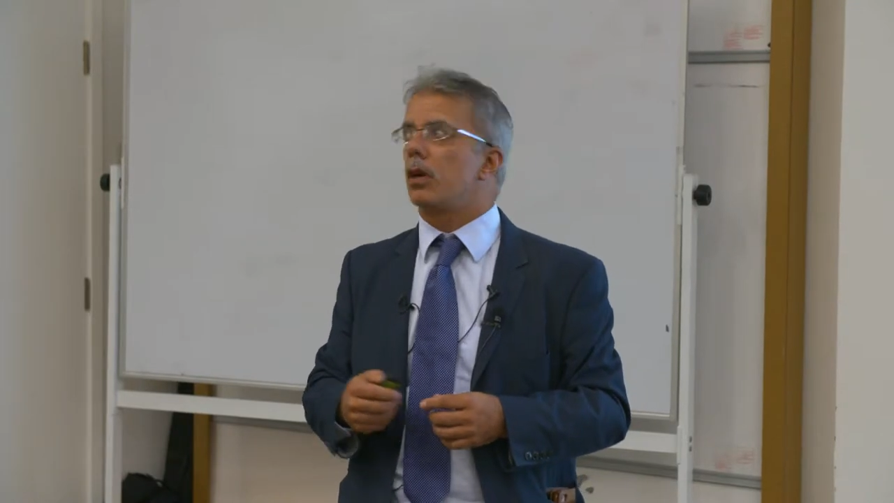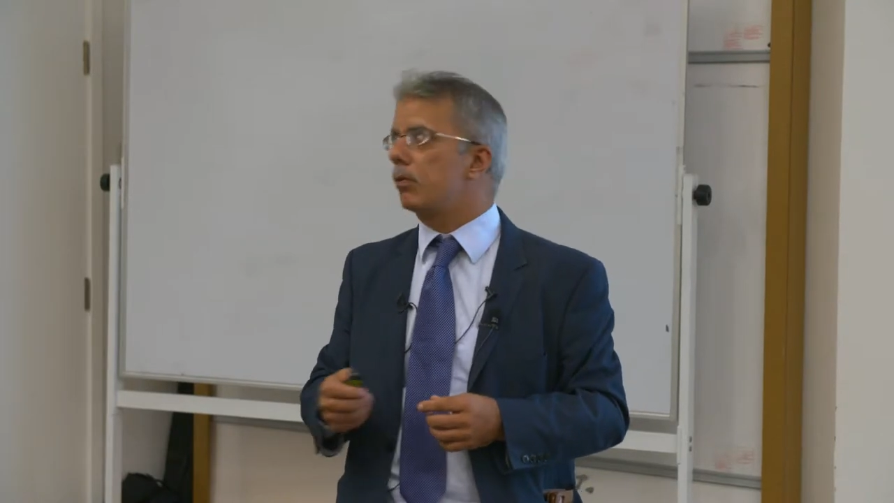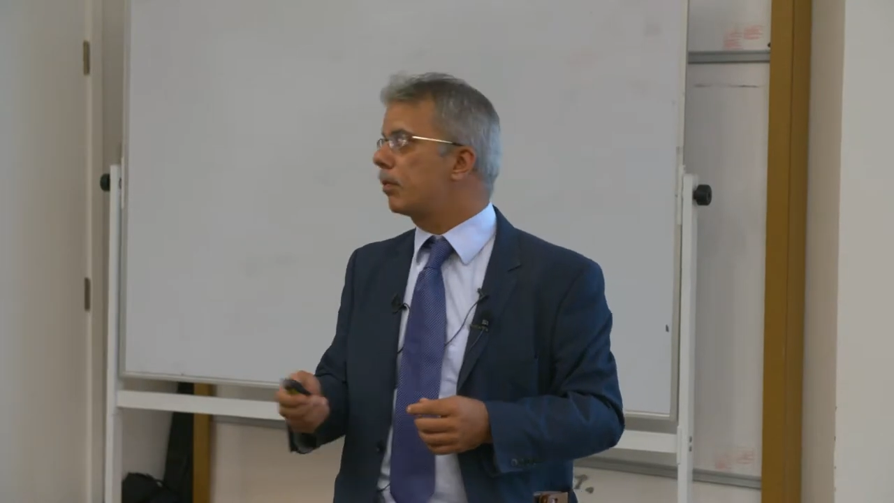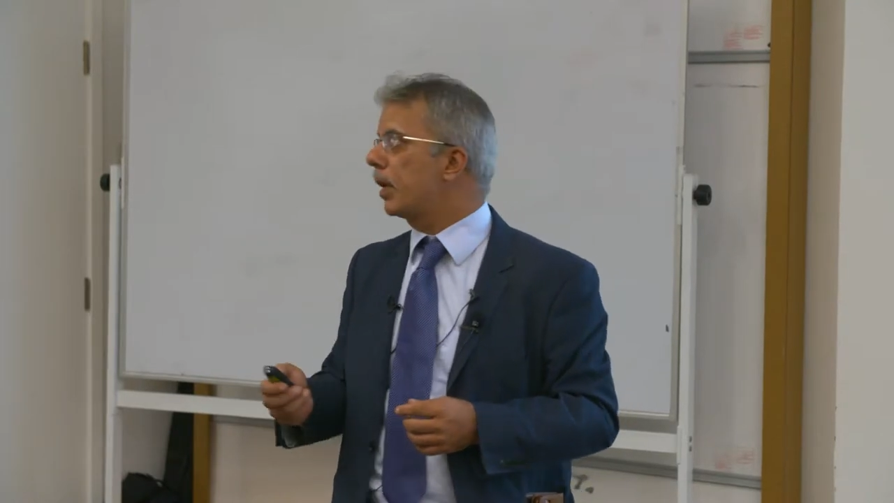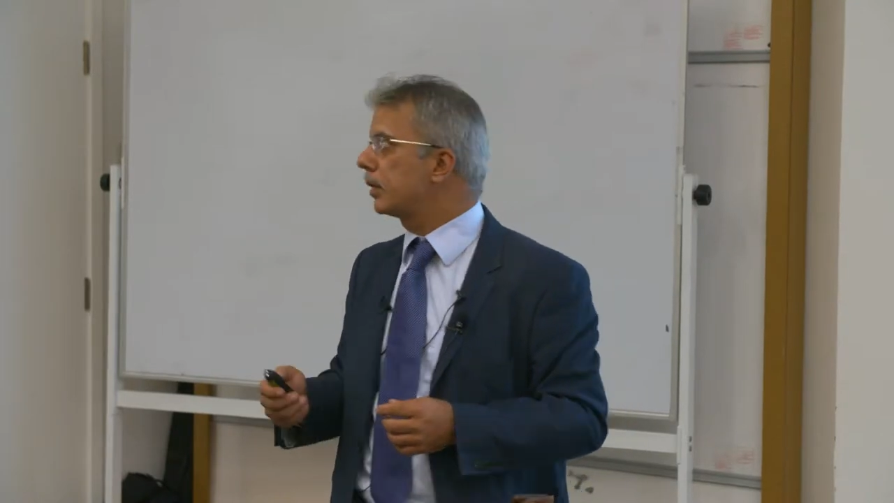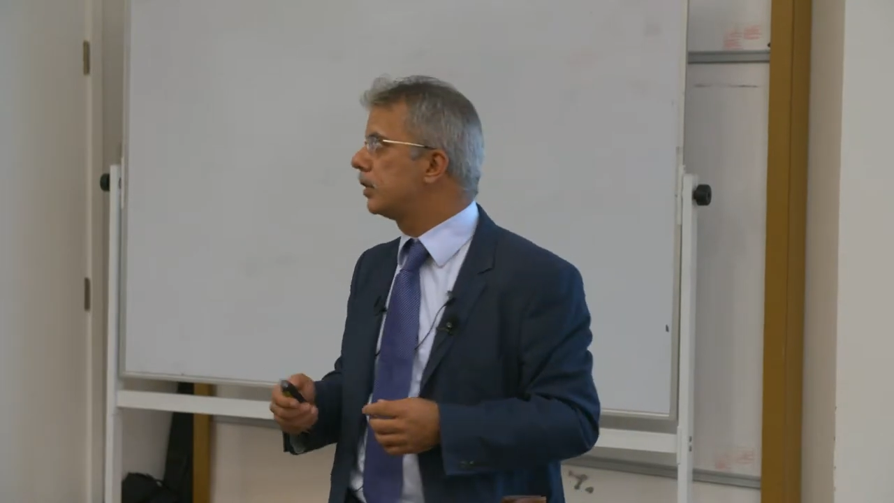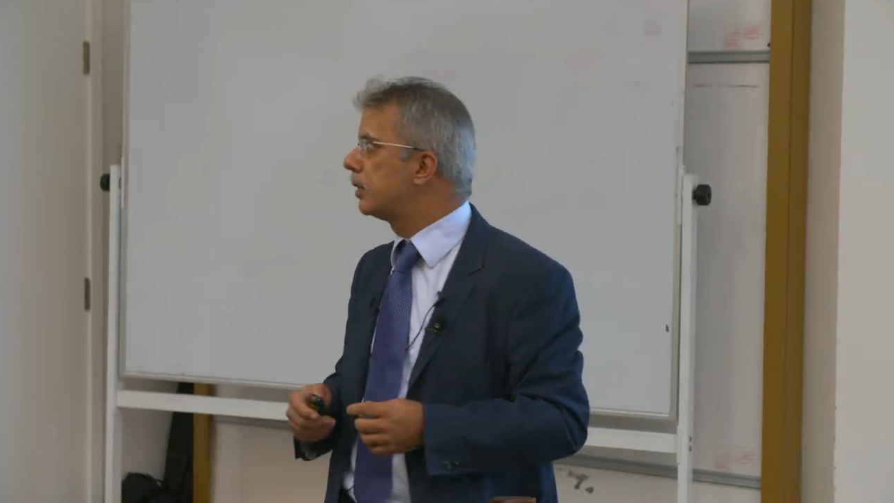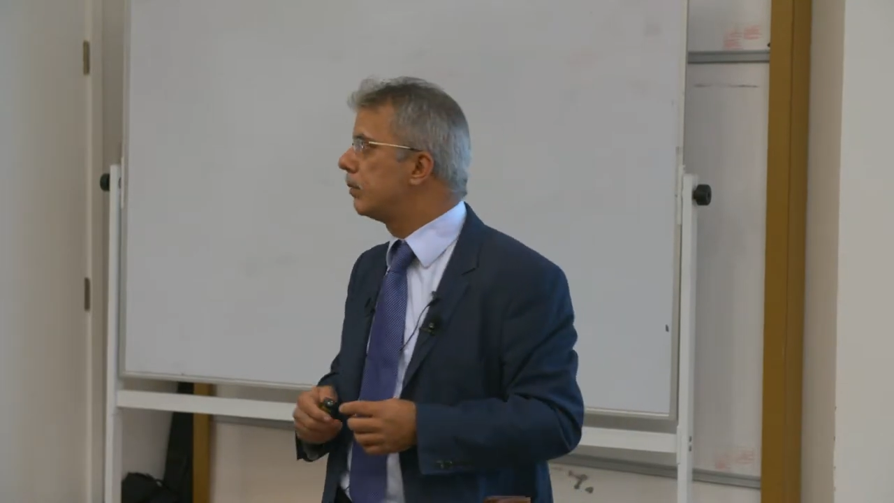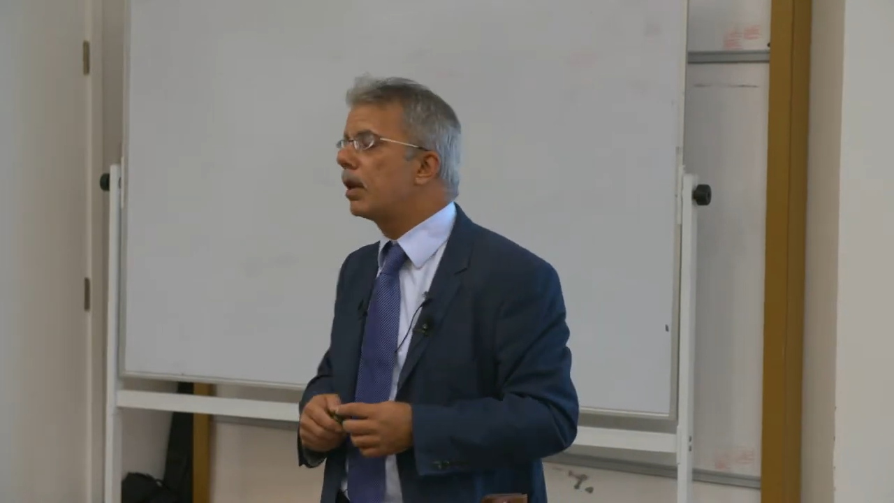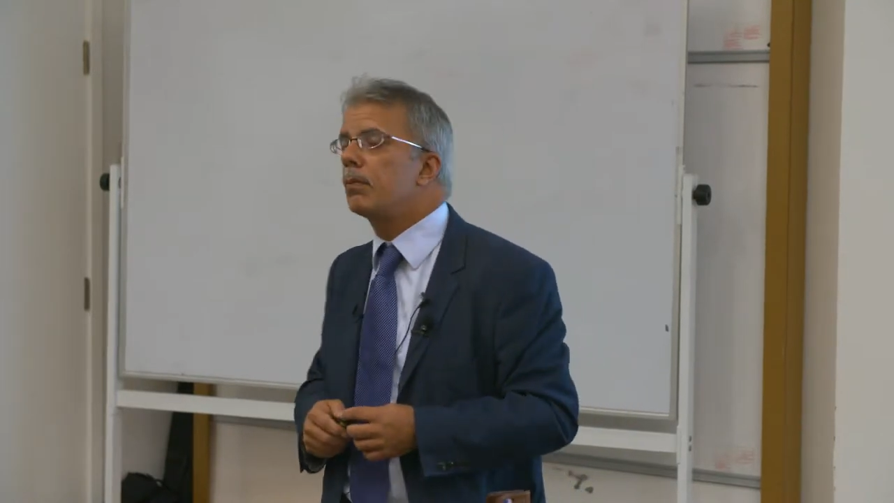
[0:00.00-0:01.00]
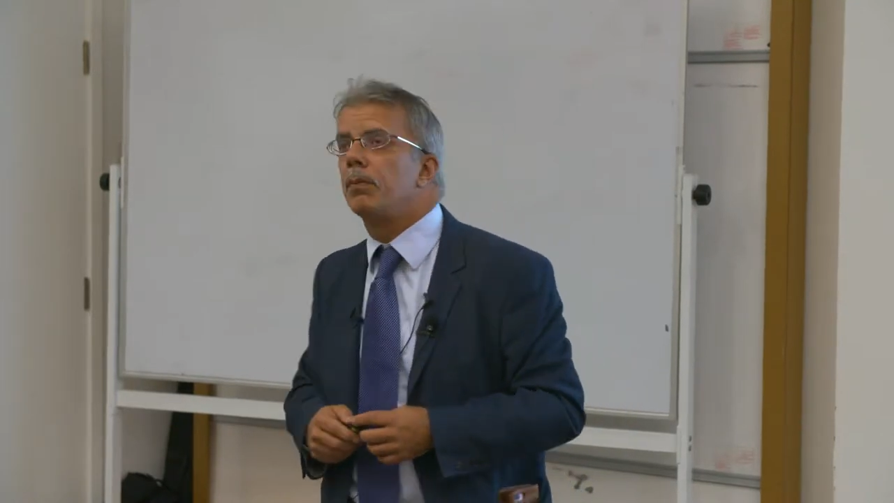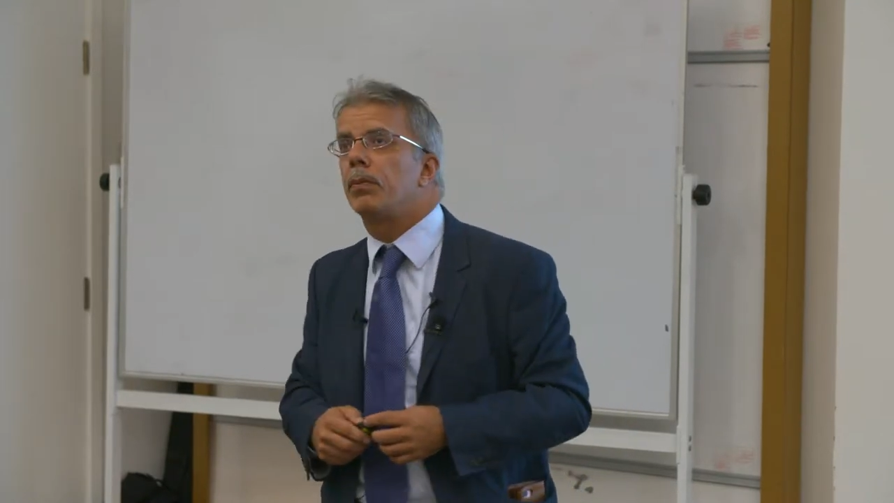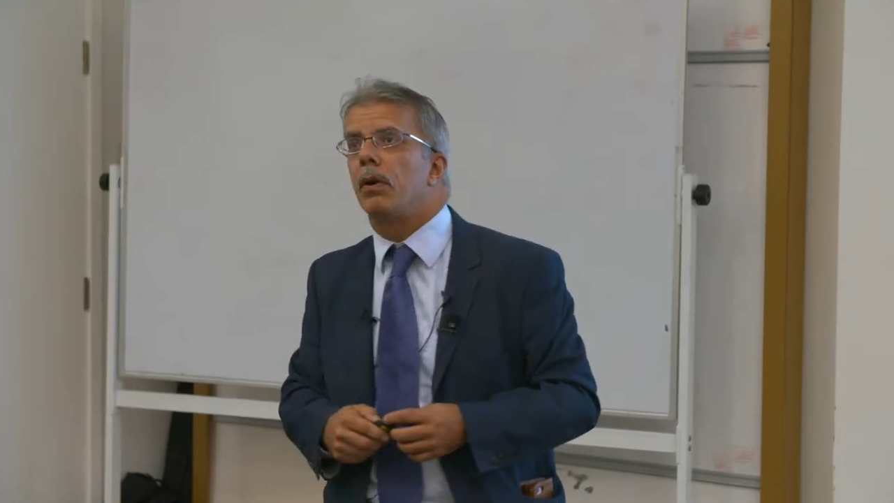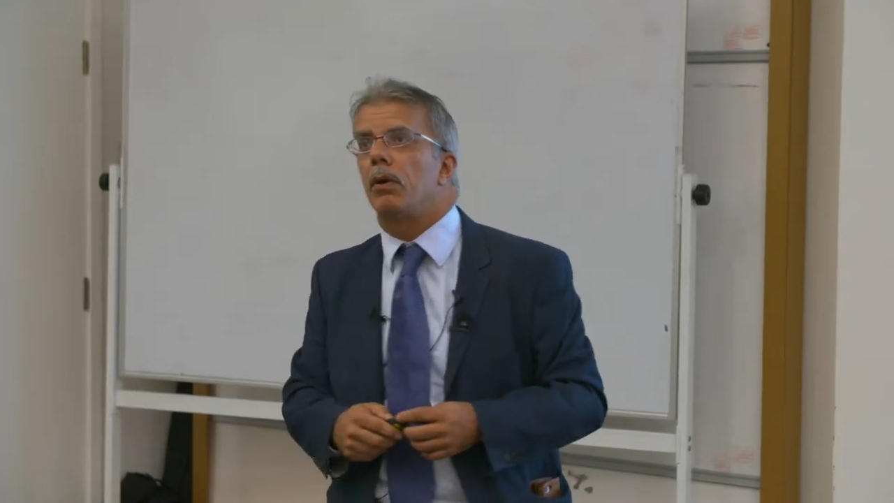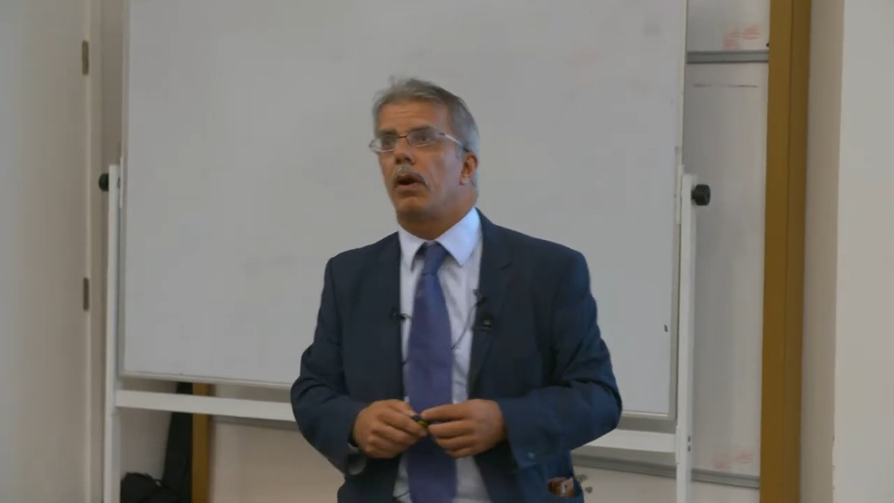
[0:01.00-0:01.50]
general practice development
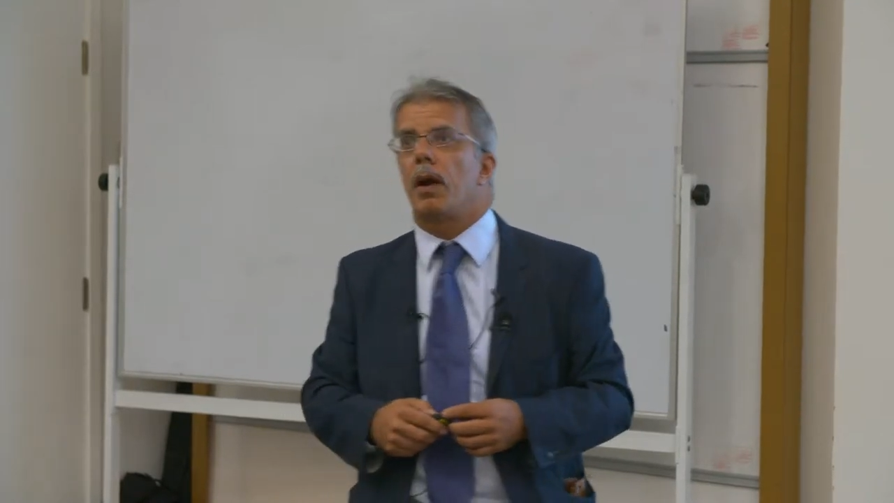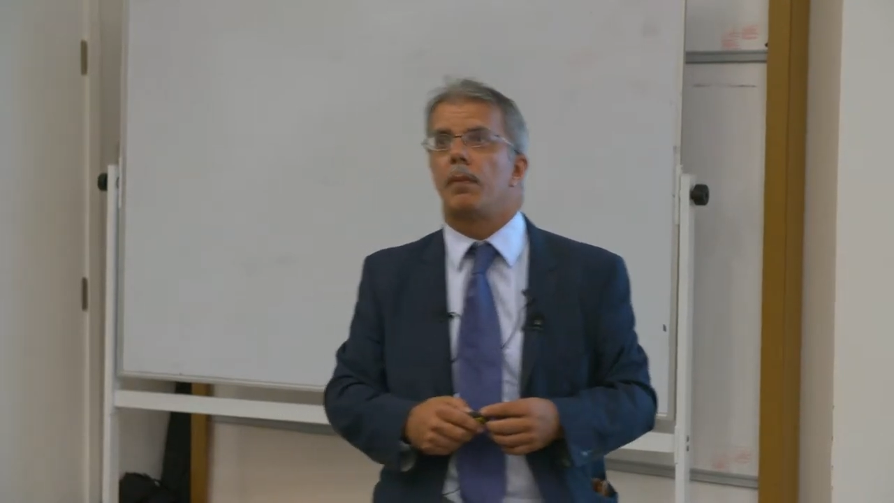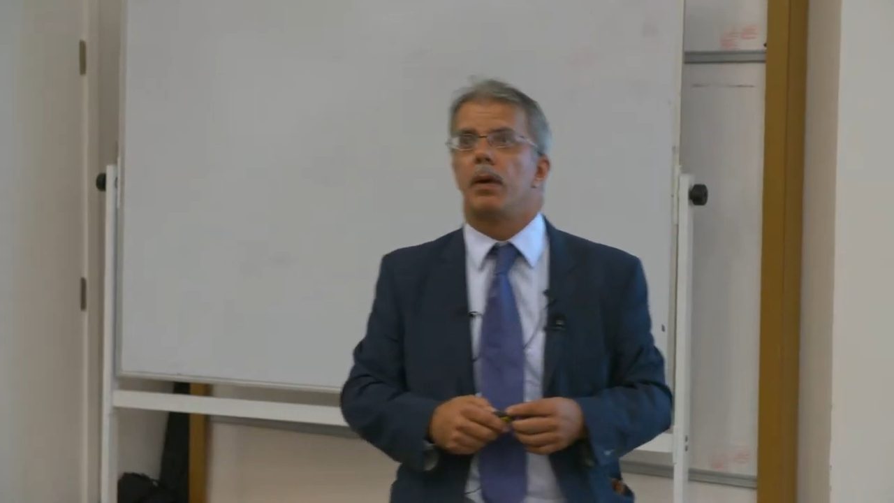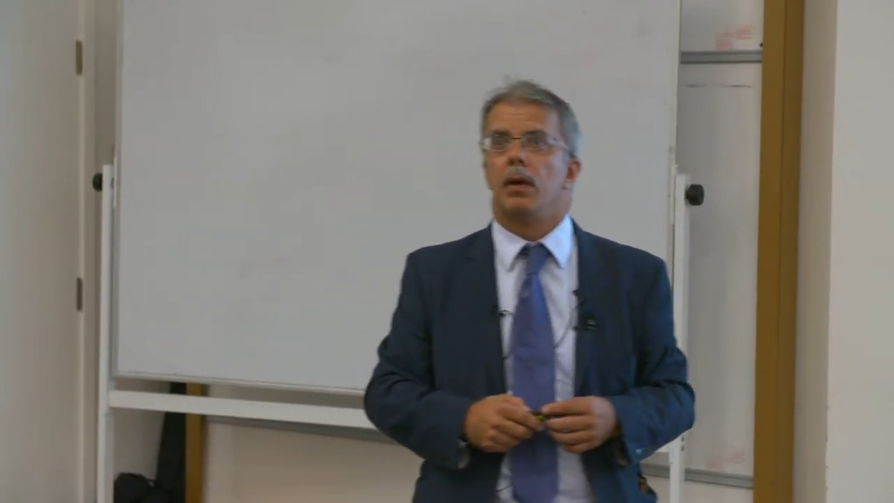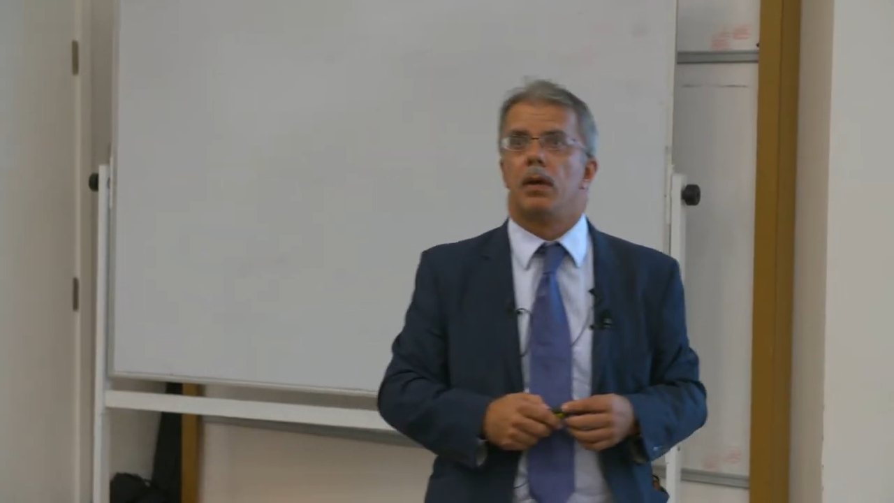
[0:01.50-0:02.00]
program,